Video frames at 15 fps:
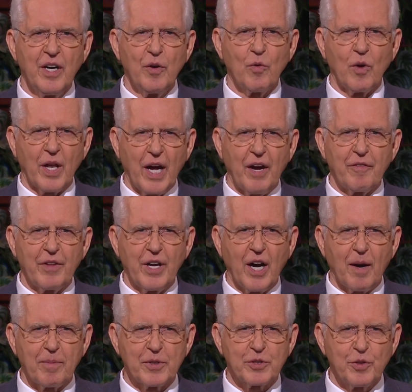will have the
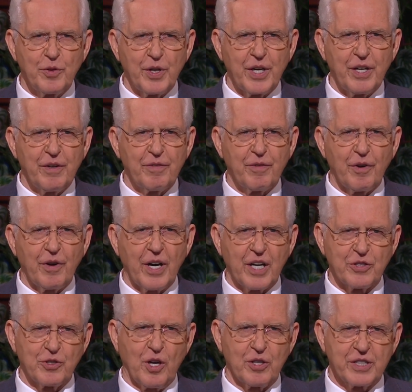opportunity for
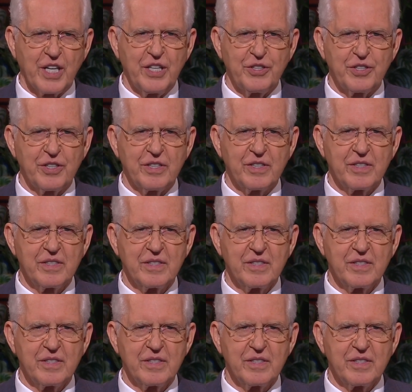exaltation.